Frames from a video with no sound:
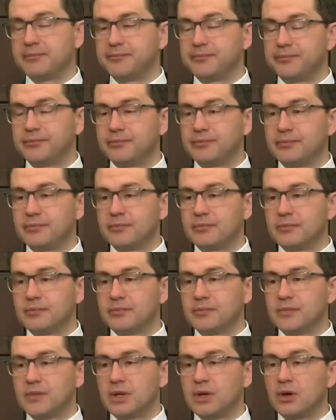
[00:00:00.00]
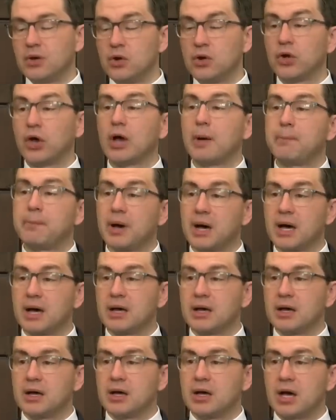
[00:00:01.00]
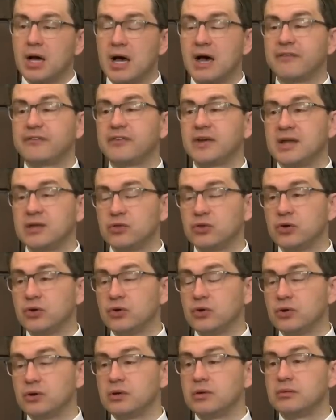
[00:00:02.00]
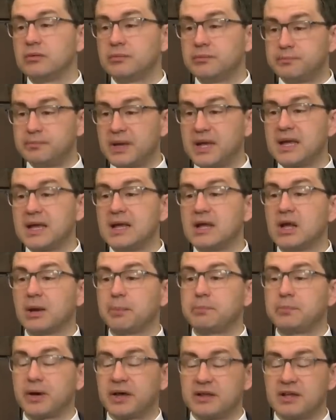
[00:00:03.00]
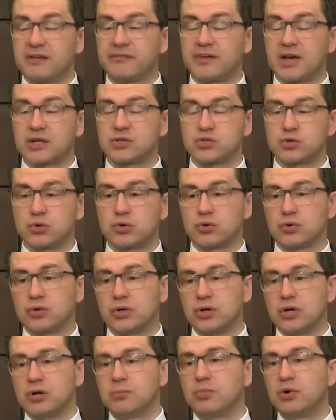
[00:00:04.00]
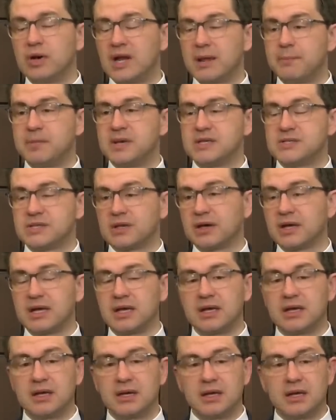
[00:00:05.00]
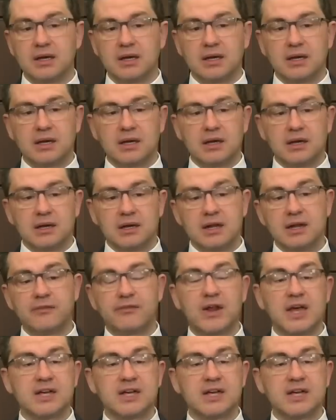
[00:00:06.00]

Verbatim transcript: One out of 5 Canadians must cut out a meal in order to pay their bills.